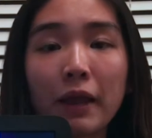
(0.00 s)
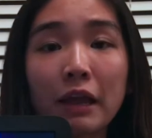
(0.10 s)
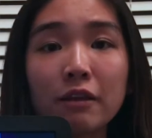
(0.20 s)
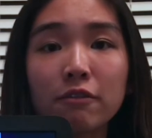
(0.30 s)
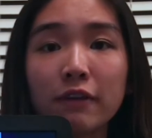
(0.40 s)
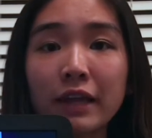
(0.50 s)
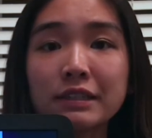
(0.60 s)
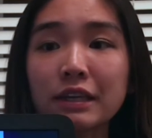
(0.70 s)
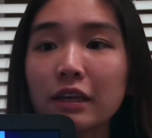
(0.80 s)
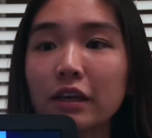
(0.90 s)
pain,
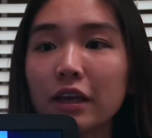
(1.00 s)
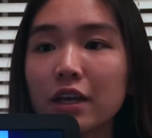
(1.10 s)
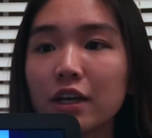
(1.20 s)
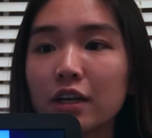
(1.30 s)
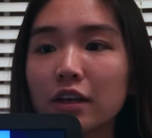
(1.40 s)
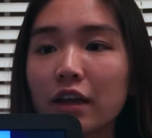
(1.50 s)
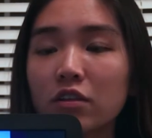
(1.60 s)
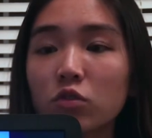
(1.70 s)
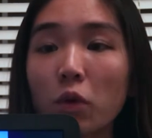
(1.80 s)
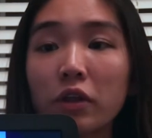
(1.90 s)
fainting,
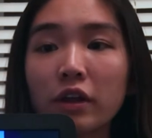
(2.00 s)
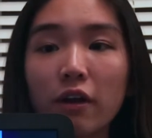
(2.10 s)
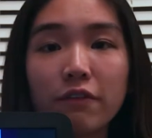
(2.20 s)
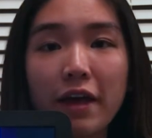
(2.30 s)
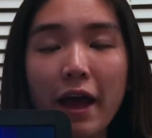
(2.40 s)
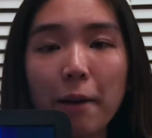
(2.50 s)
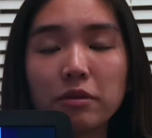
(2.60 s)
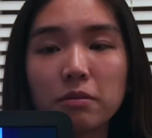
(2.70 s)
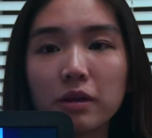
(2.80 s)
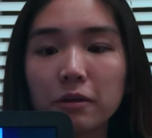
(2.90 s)
and swelling of the
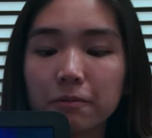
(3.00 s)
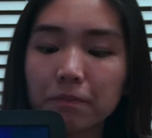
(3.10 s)
abdomen.